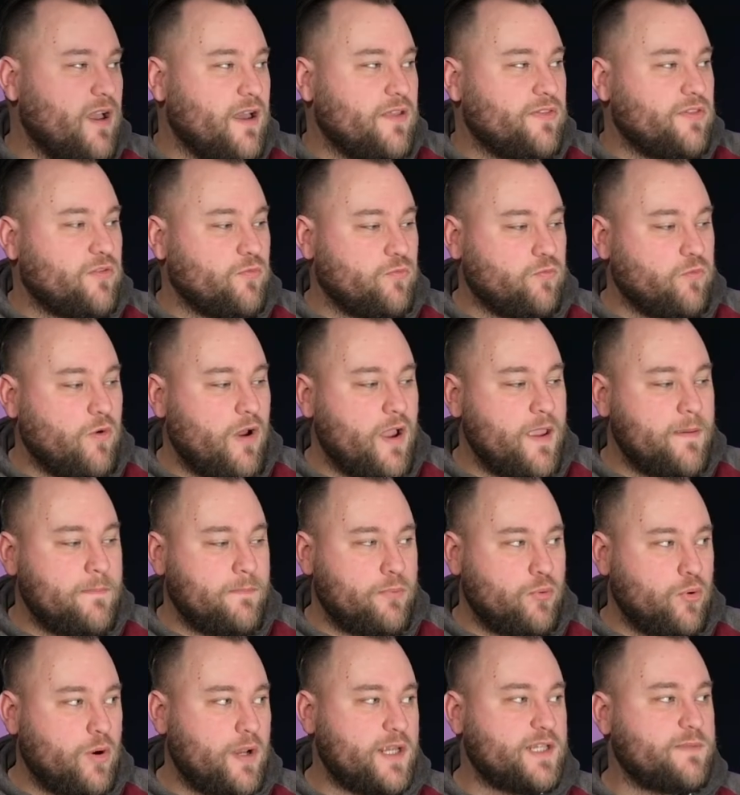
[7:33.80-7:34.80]
at the right
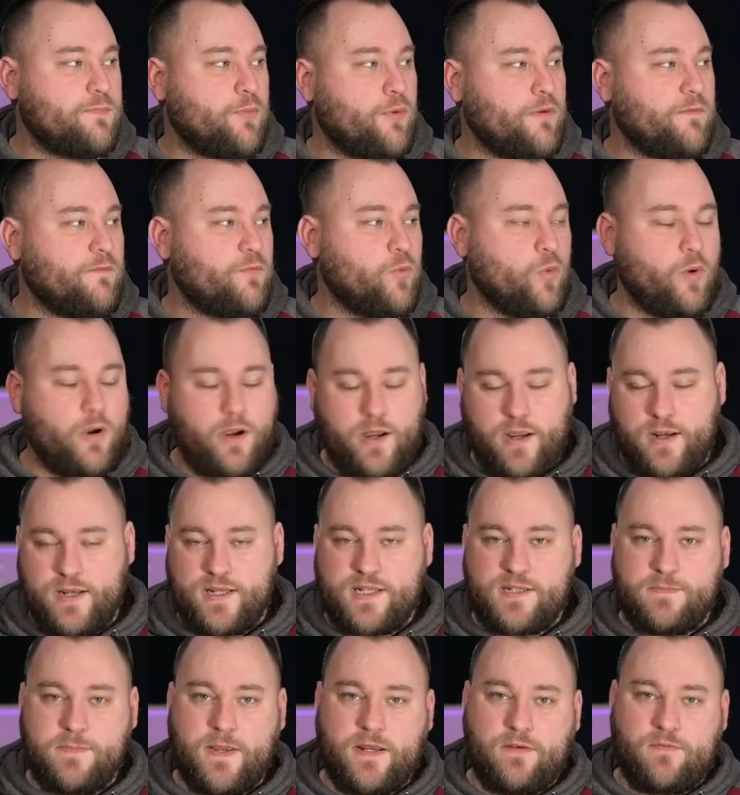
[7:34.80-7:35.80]
price point for what I'd
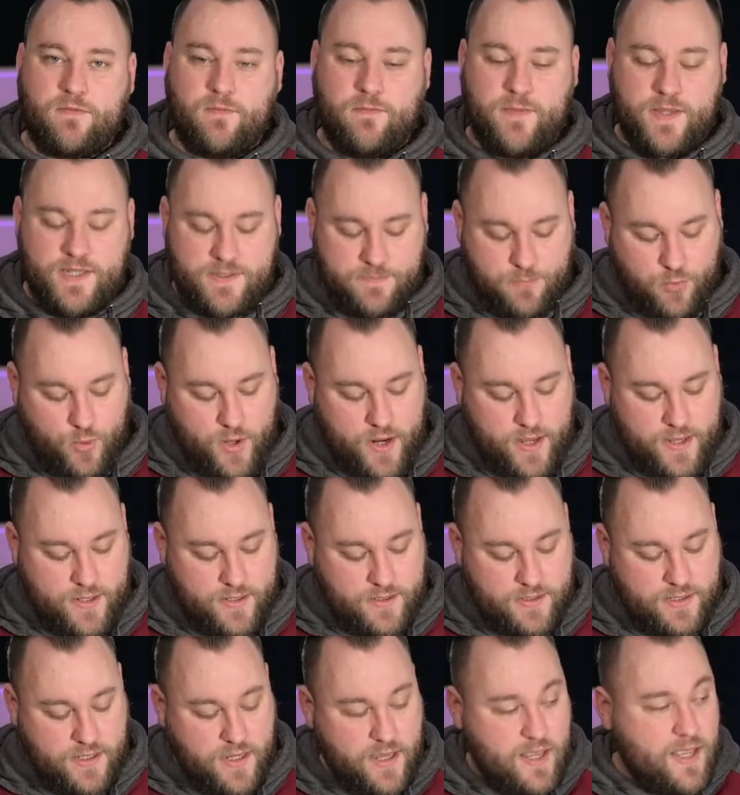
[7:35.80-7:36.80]
expect from this
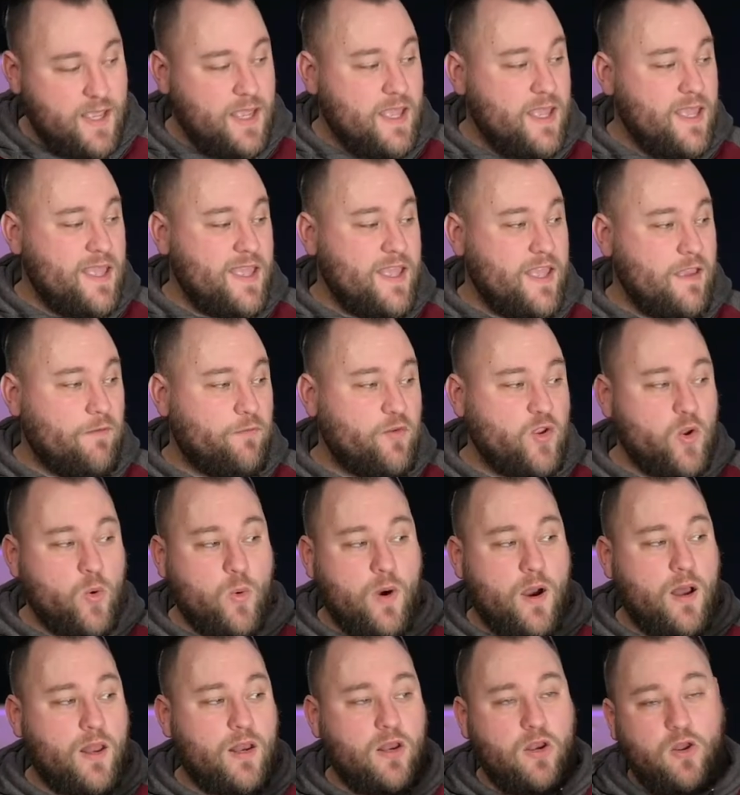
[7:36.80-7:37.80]
brand. If you
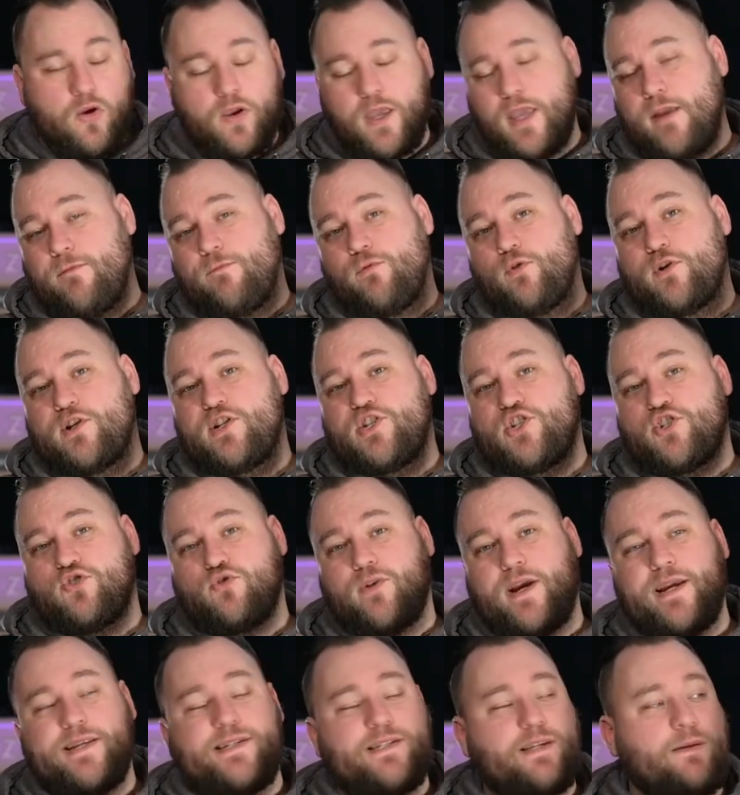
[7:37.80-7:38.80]
are looking for a
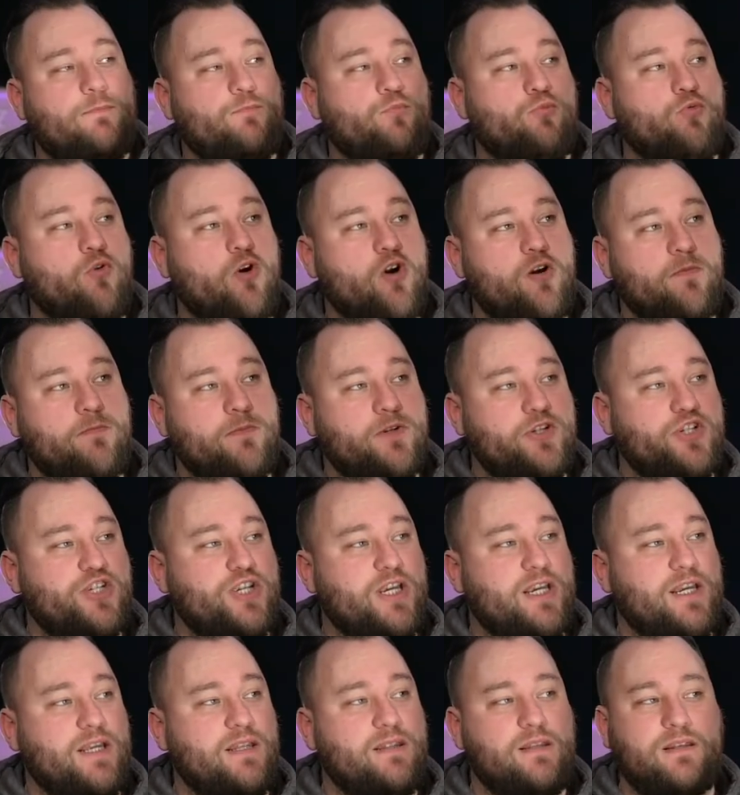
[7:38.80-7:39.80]
straight up rock
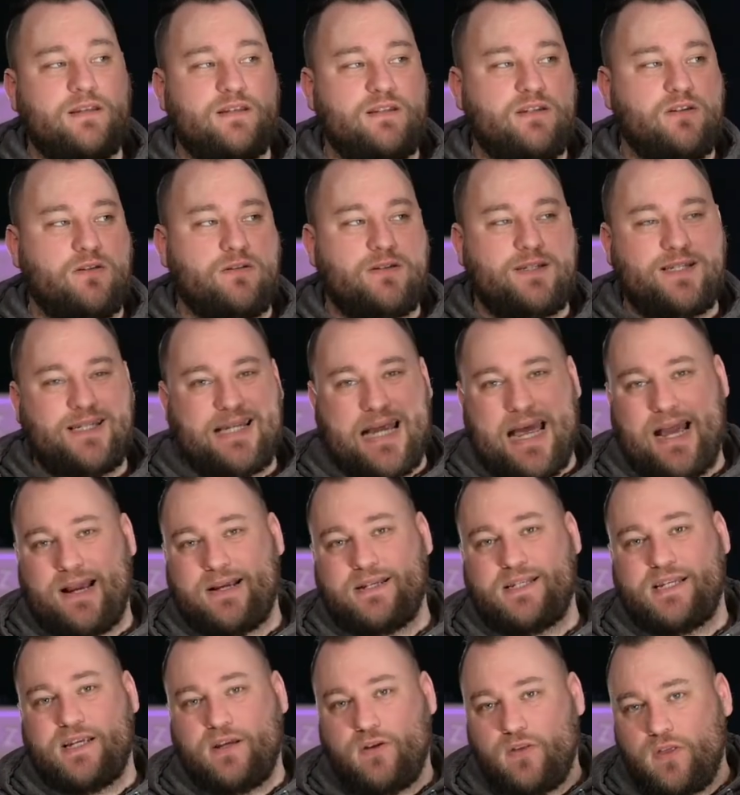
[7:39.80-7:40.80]
machine that's not
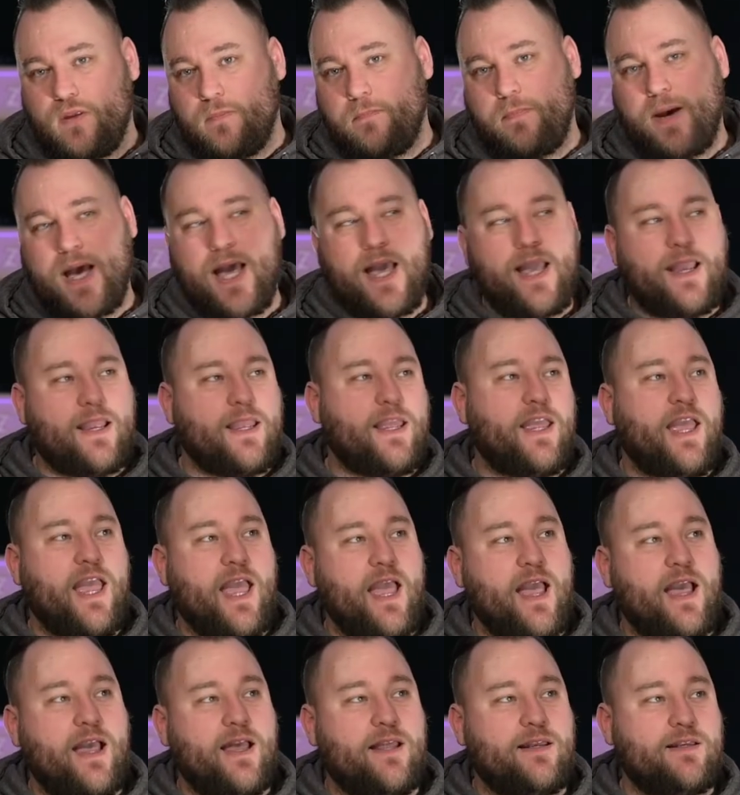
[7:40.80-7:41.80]
taxing on the back
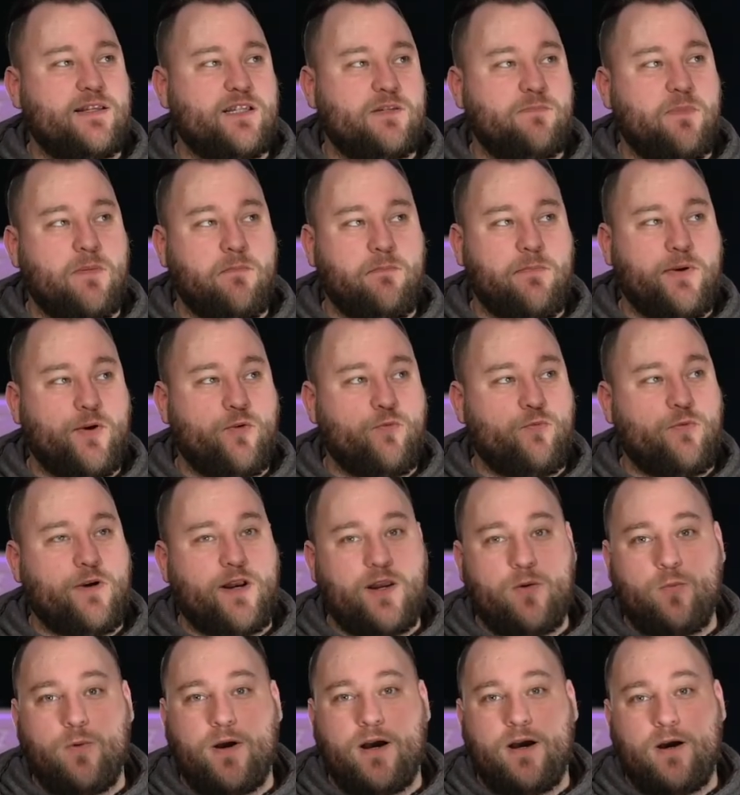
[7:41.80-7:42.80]
and has been built
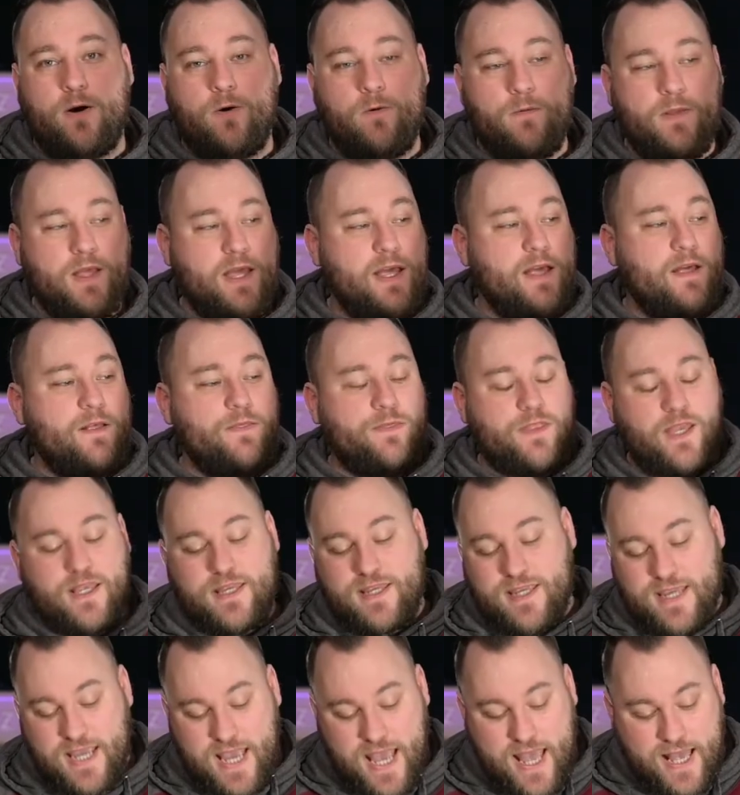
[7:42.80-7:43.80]
really well,
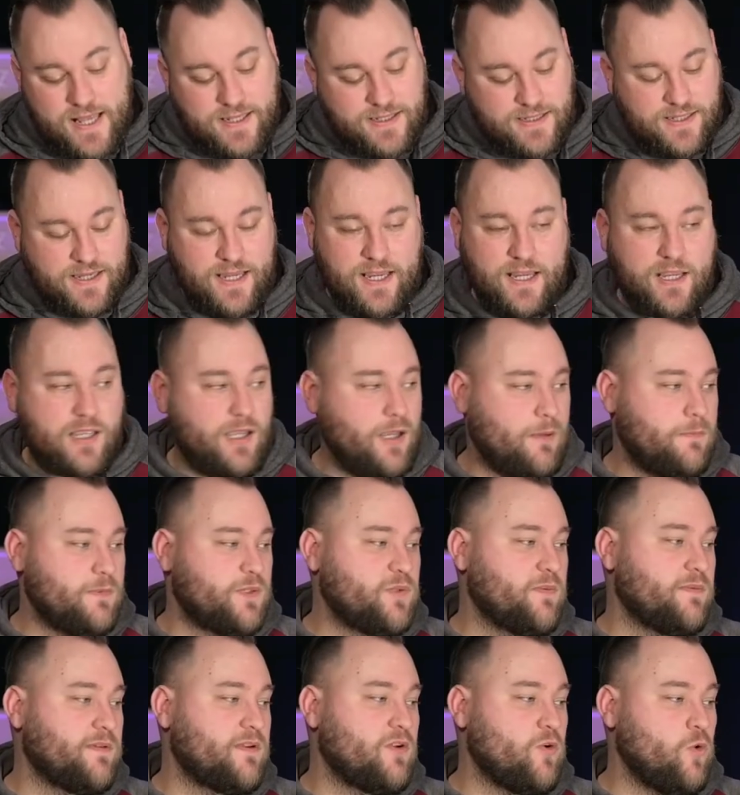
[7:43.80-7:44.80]
then yes, it
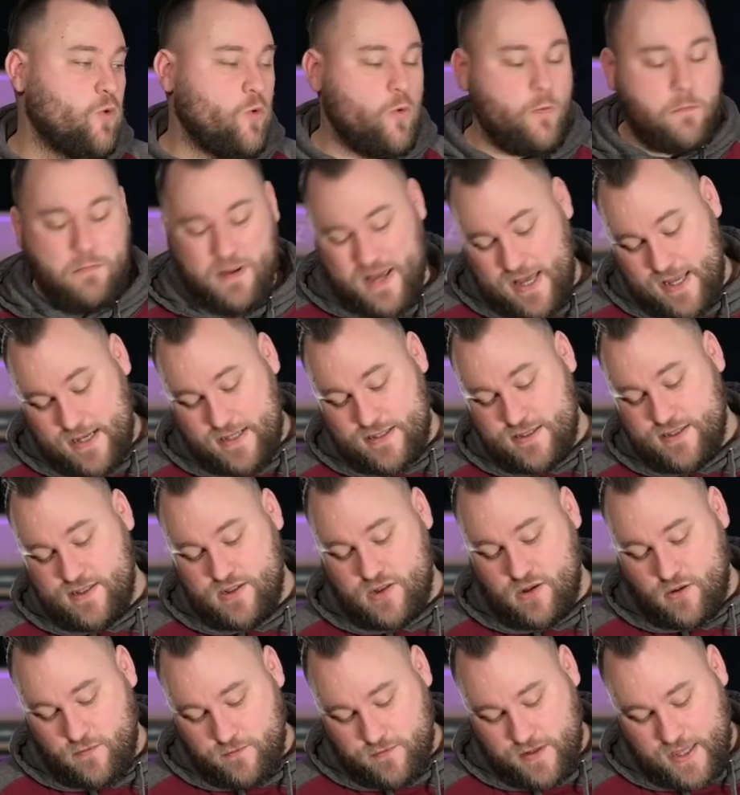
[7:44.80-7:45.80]
comes with a cool padded
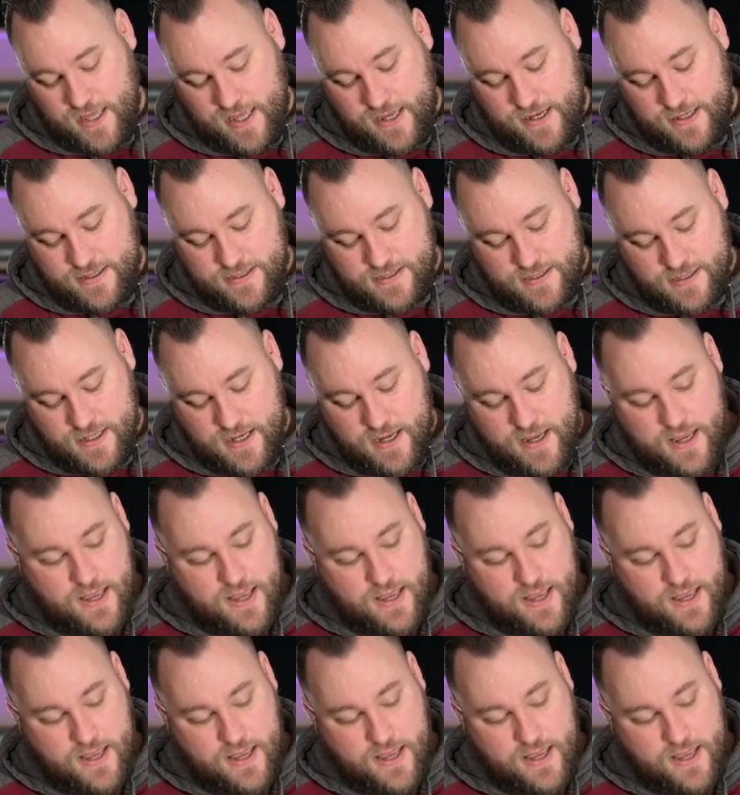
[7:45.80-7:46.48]
soft case.